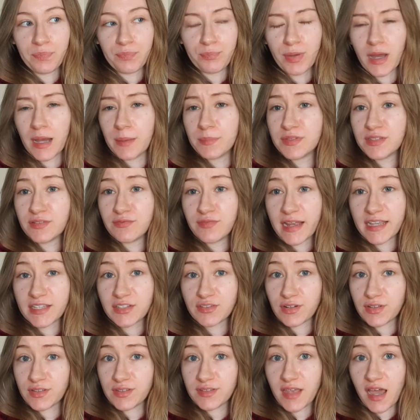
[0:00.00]
pubs and
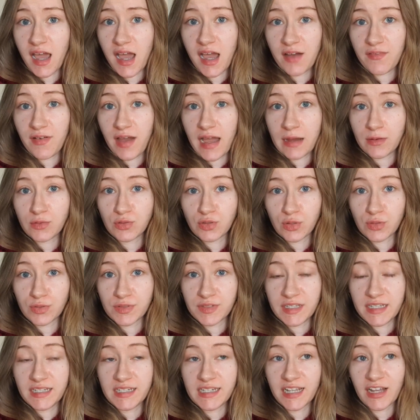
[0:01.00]
restaurants that have outdoor
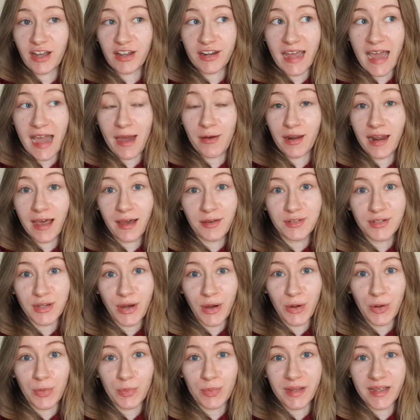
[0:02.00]
seating are now allowed to
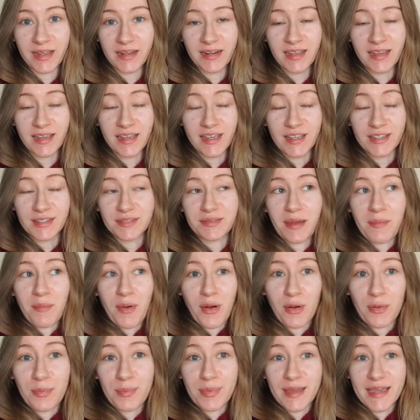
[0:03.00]
open, so I'm
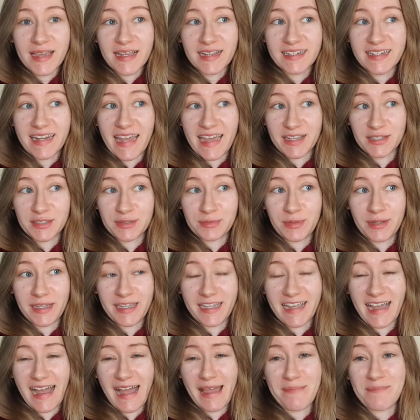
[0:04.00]
hoping next
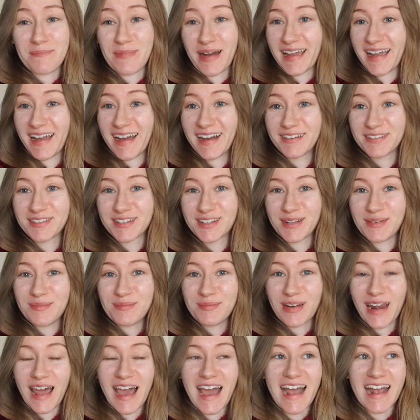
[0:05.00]
week I might have some
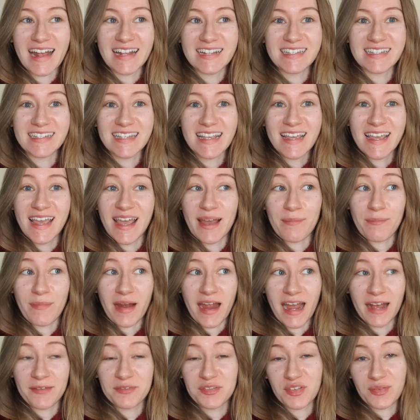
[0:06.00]
plans and
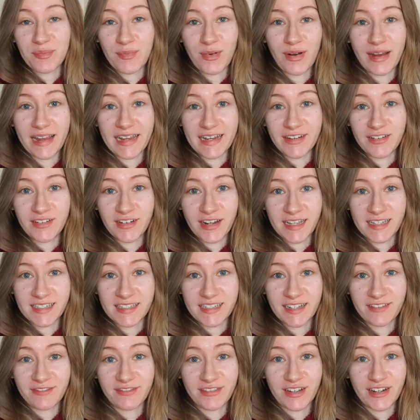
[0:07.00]
might have some more
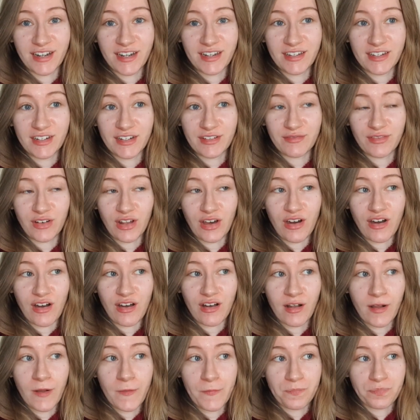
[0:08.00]
interesting footage to
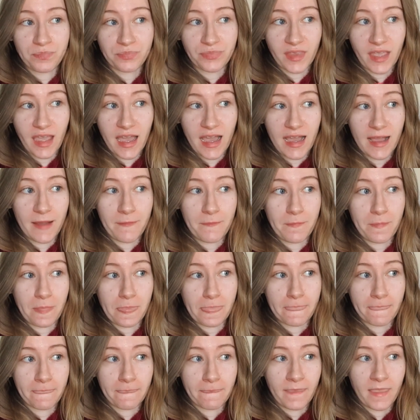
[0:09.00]
vlog. I'm
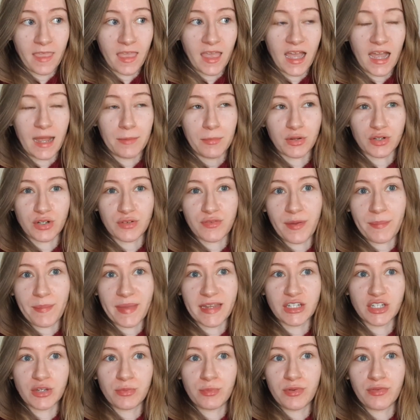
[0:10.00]
not sure if I
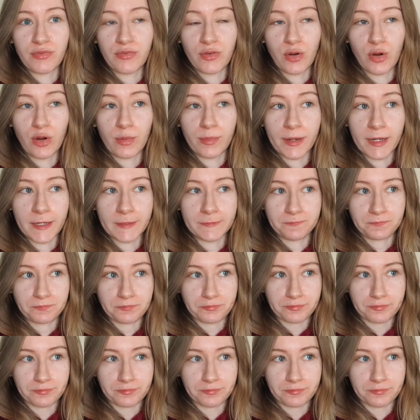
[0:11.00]
mentioned before, but